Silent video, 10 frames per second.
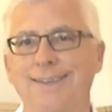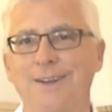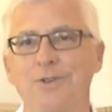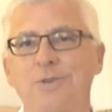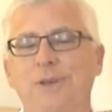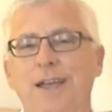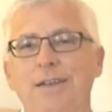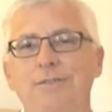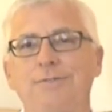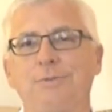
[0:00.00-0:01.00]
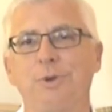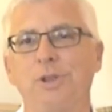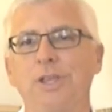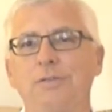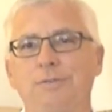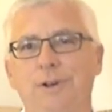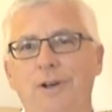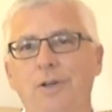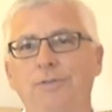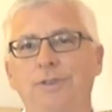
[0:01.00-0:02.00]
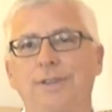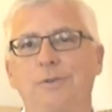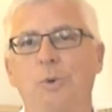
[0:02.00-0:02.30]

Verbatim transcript: you know some kind of really involved